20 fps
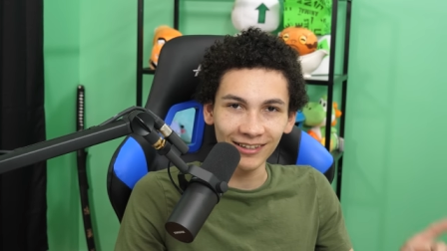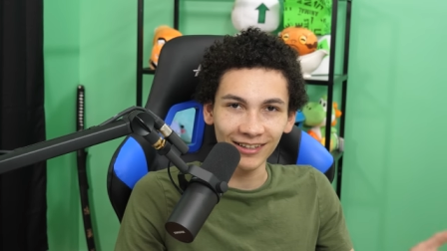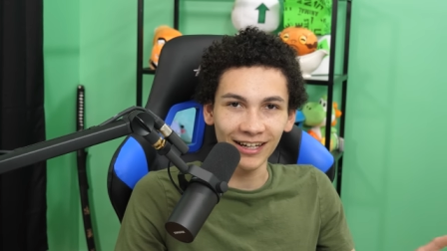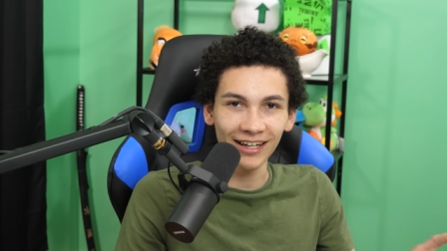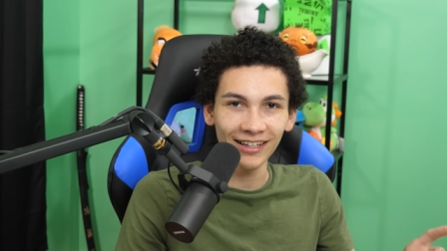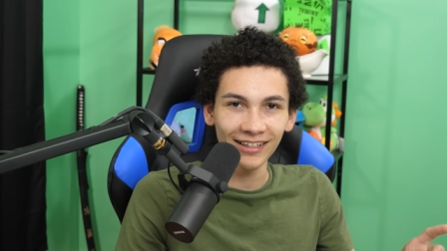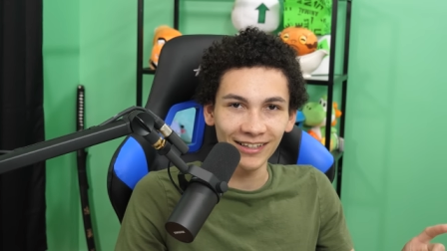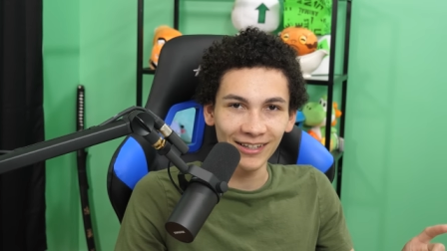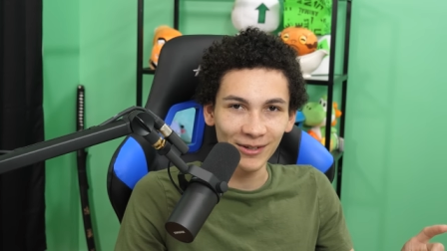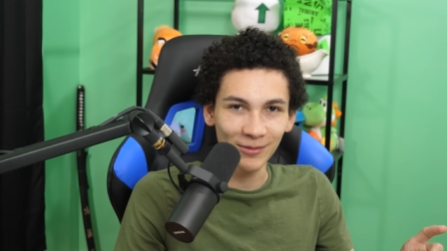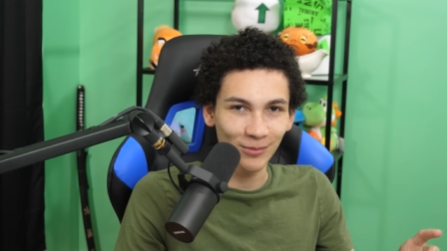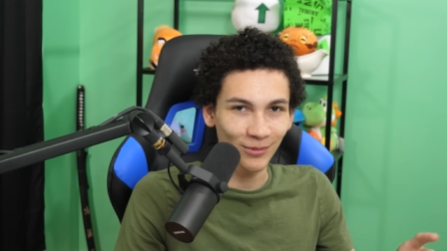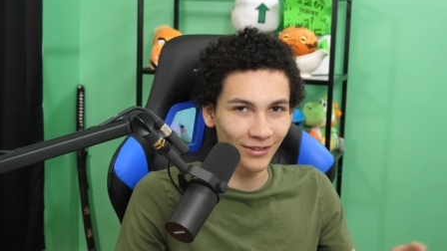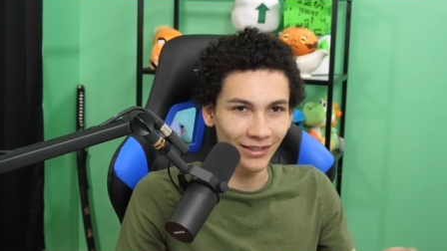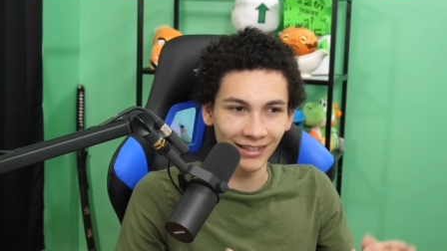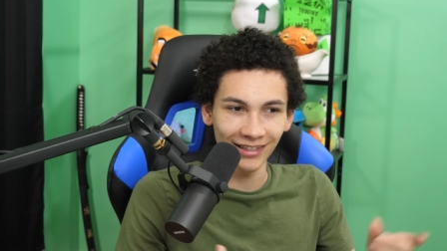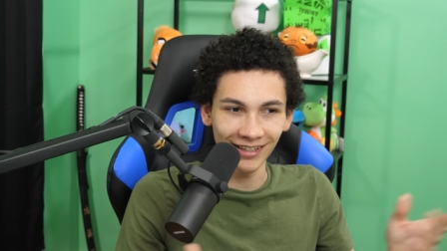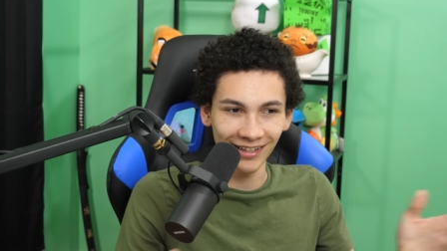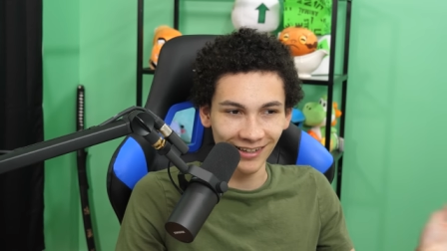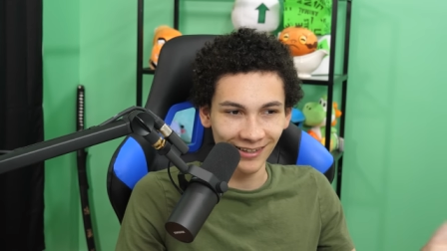lined up
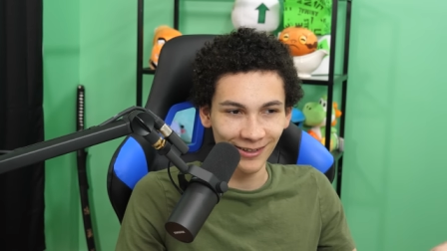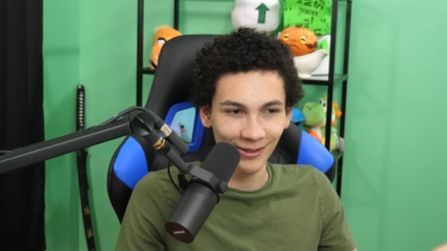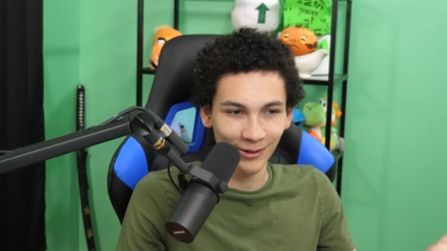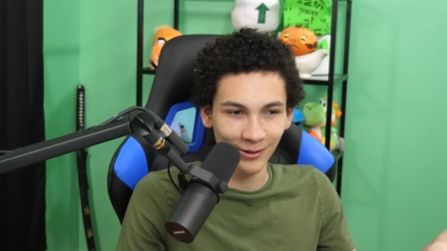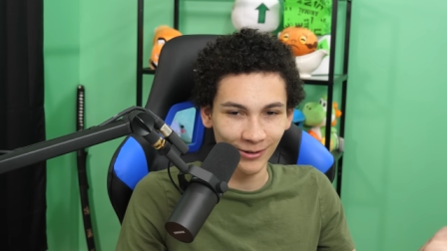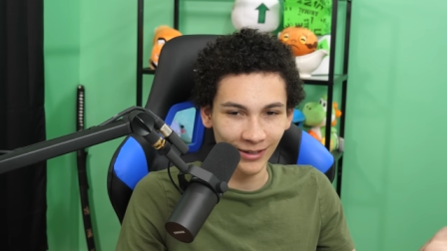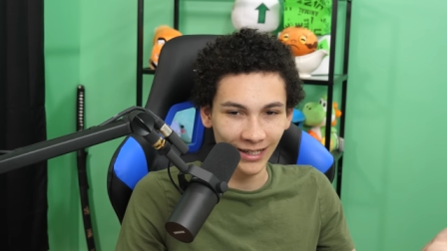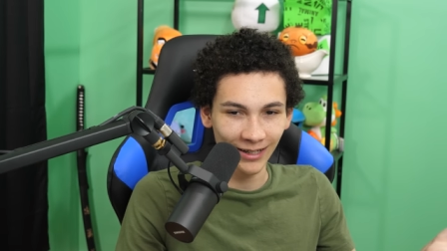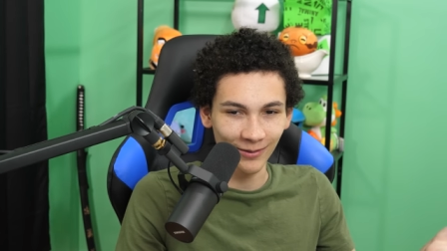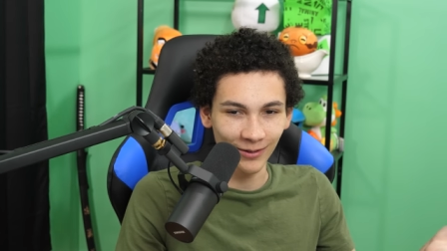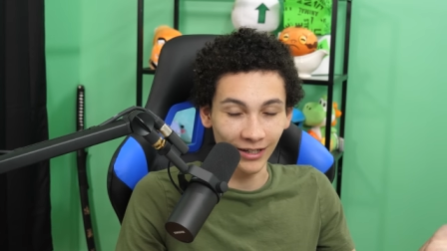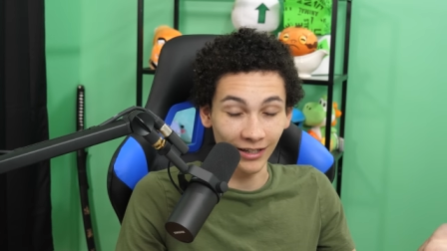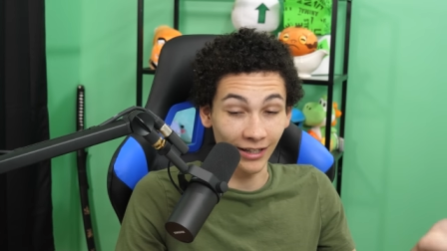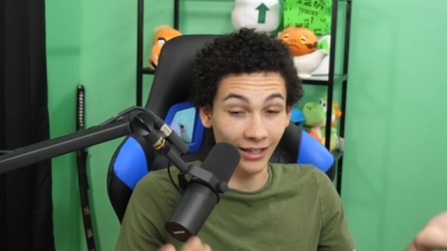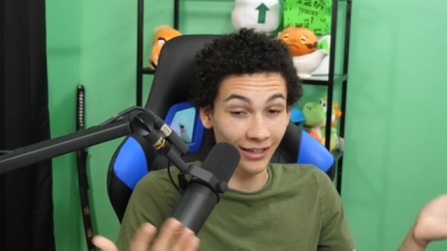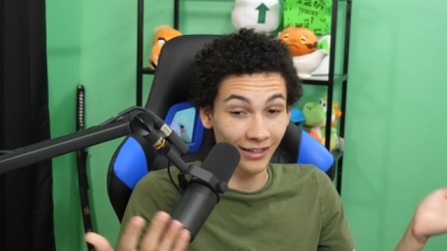with the doctor quite well.